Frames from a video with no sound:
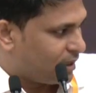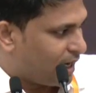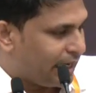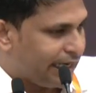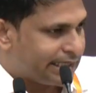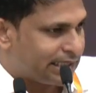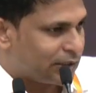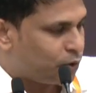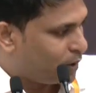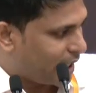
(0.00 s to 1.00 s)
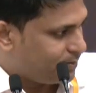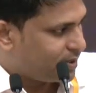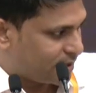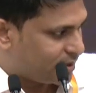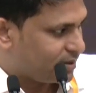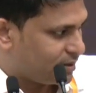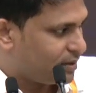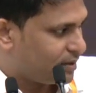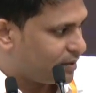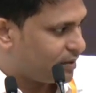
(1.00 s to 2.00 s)
At least 2 times.
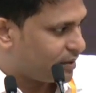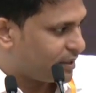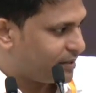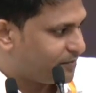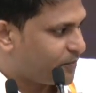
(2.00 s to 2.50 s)
Right.